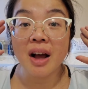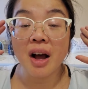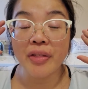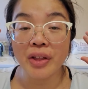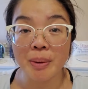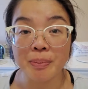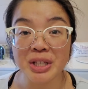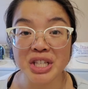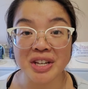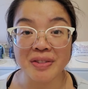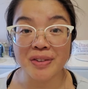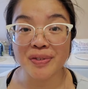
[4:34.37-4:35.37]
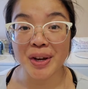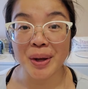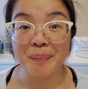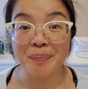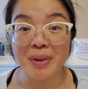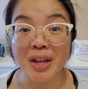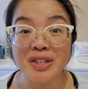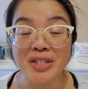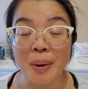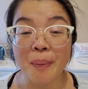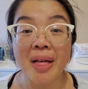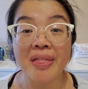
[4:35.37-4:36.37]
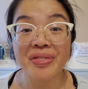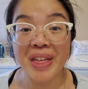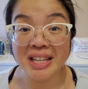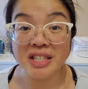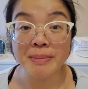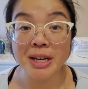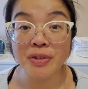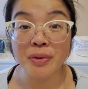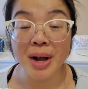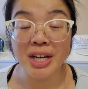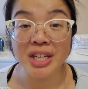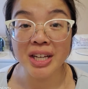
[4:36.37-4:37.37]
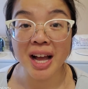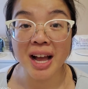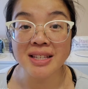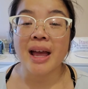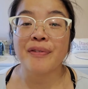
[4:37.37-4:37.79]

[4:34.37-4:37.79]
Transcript: on the completion of this video. So thanks so much for watching, guys.